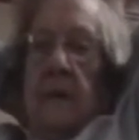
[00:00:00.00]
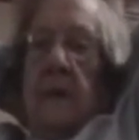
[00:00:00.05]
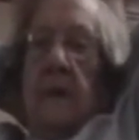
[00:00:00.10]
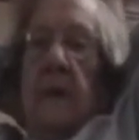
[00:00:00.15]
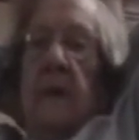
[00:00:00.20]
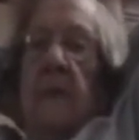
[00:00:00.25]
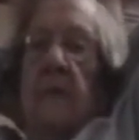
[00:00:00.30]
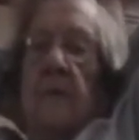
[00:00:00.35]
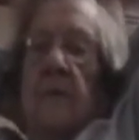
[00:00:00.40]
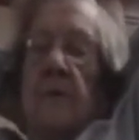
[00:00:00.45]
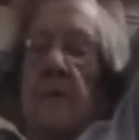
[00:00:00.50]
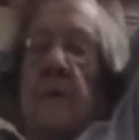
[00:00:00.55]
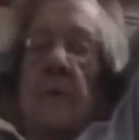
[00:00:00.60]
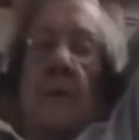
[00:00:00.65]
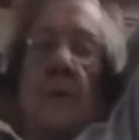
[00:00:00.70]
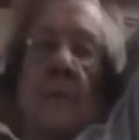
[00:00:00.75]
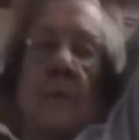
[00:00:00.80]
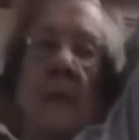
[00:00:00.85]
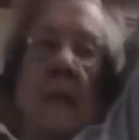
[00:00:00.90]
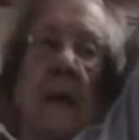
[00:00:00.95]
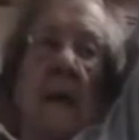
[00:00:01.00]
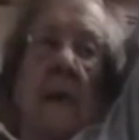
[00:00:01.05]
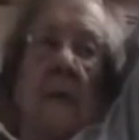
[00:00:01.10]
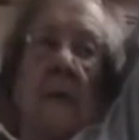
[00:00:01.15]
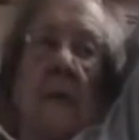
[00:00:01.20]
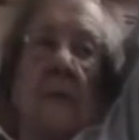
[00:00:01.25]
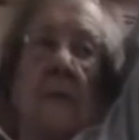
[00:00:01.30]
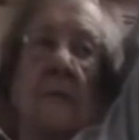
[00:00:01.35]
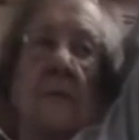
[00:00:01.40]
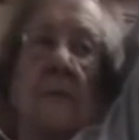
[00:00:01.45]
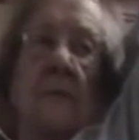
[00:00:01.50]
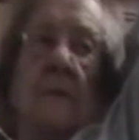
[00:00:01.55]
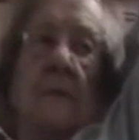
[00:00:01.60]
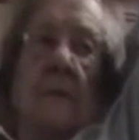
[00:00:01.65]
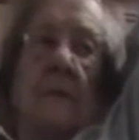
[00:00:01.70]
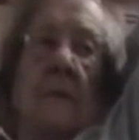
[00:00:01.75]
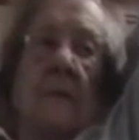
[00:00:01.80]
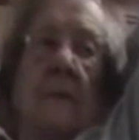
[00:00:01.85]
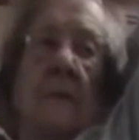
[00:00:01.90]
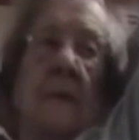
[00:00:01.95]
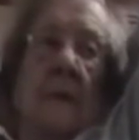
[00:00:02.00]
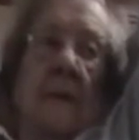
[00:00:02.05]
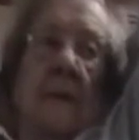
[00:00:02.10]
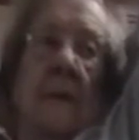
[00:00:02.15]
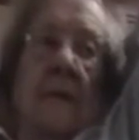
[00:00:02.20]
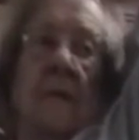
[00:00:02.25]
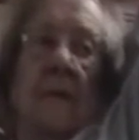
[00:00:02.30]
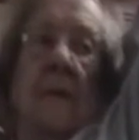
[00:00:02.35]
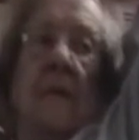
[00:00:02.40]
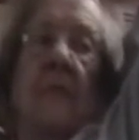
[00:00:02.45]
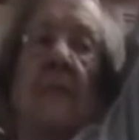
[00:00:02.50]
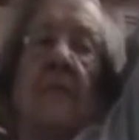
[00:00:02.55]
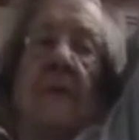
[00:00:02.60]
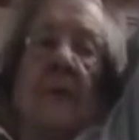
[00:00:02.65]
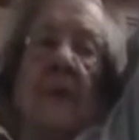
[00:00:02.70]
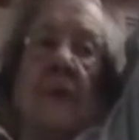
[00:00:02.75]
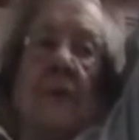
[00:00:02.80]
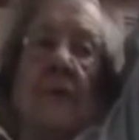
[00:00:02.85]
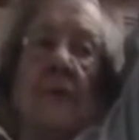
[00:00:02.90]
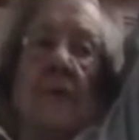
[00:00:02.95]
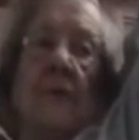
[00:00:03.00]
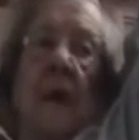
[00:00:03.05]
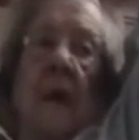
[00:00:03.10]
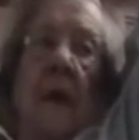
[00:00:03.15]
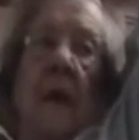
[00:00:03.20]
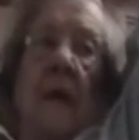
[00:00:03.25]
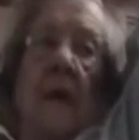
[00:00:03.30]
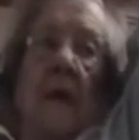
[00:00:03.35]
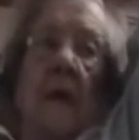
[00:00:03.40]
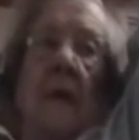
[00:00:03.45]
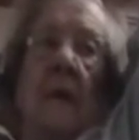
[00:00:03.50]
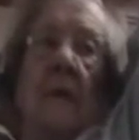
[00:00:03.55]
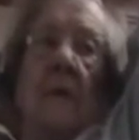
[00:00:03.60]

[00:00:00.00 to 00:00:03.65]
And it was warm down there, so that finished drying.